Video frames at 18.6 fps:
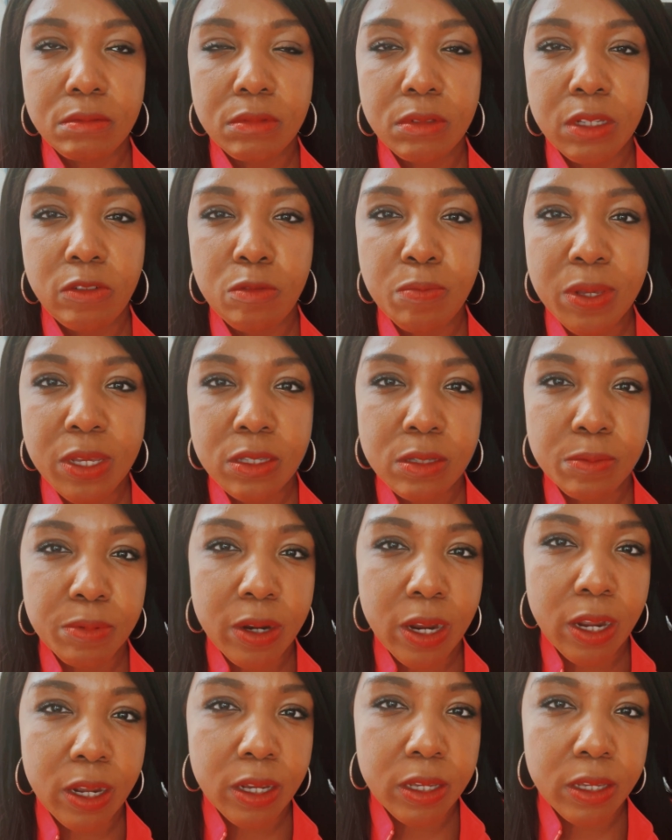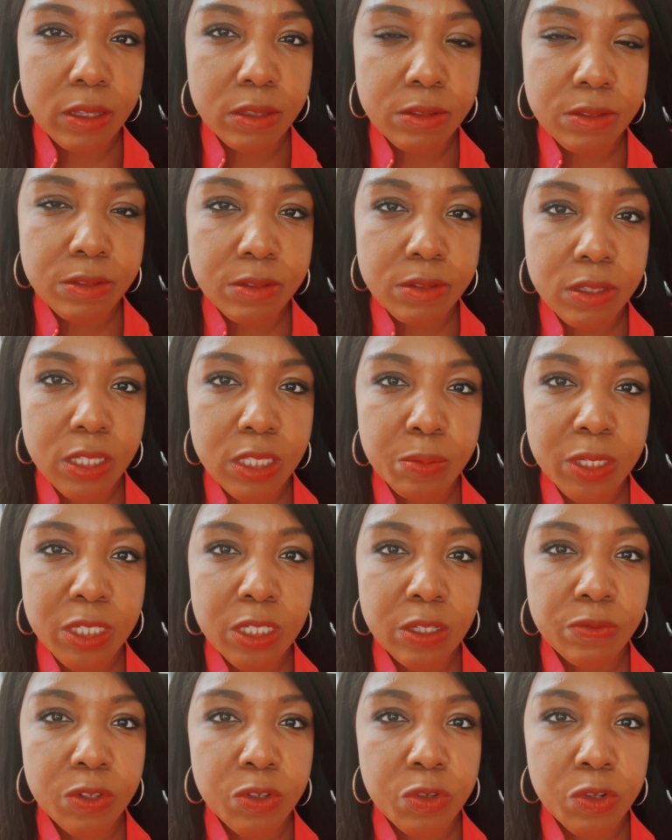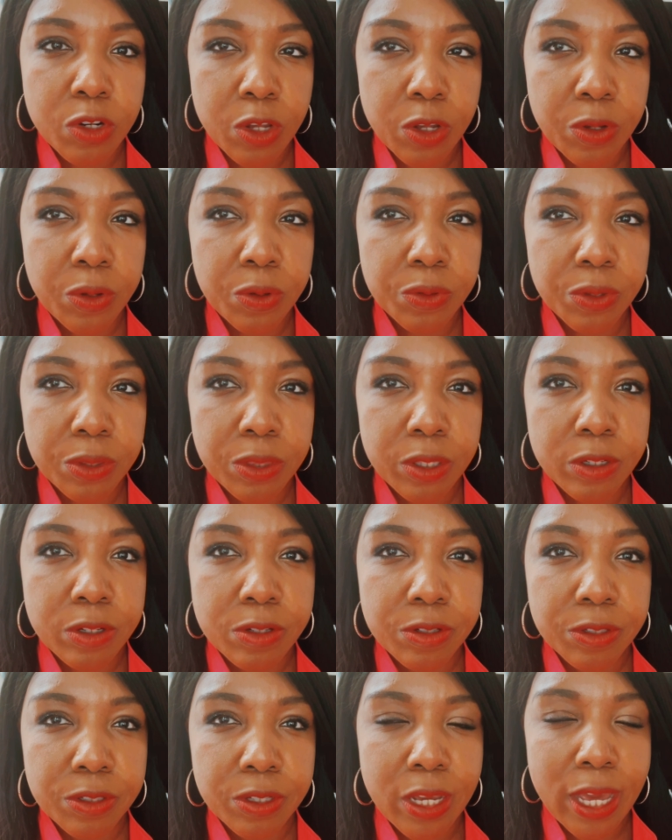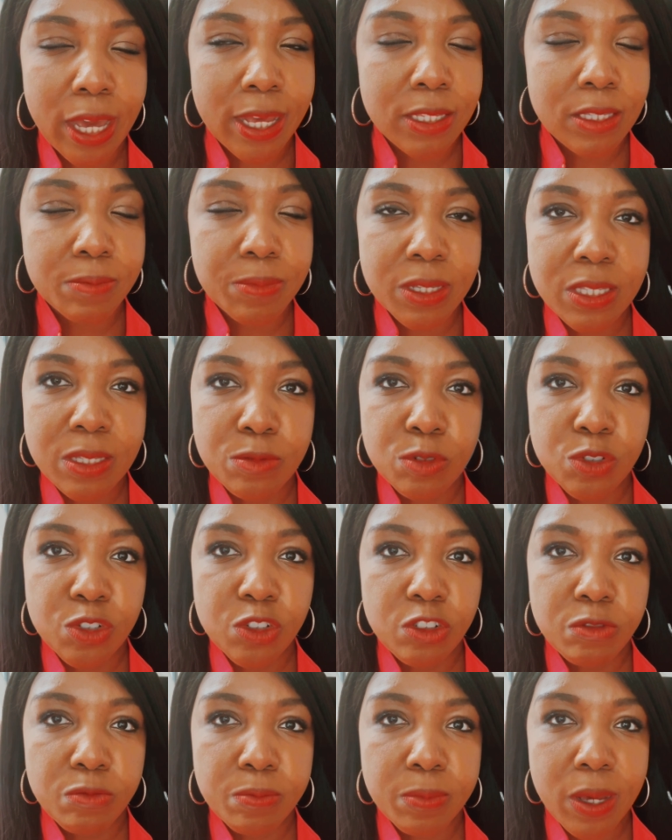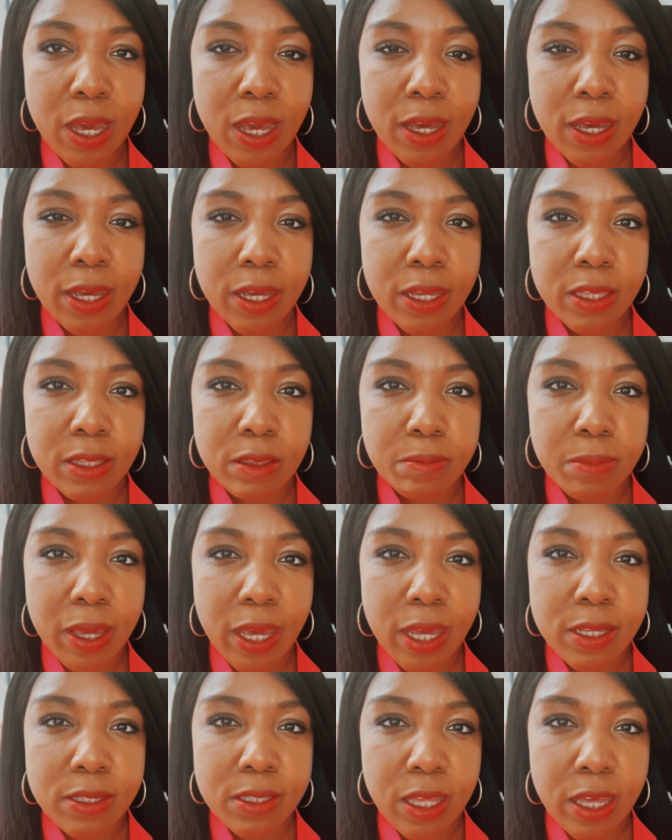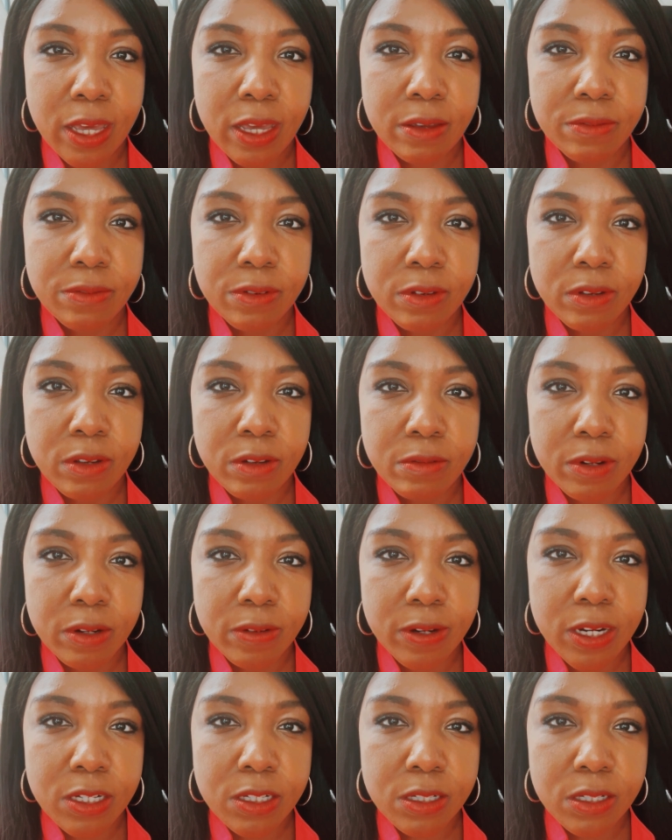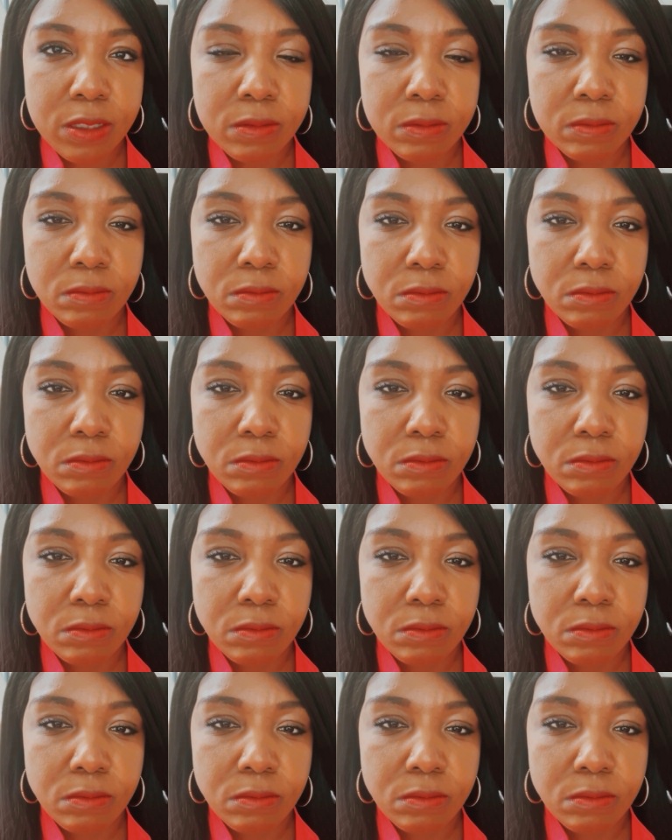it would be a surprise, especially if you know that there has to be some truth behind past life regression.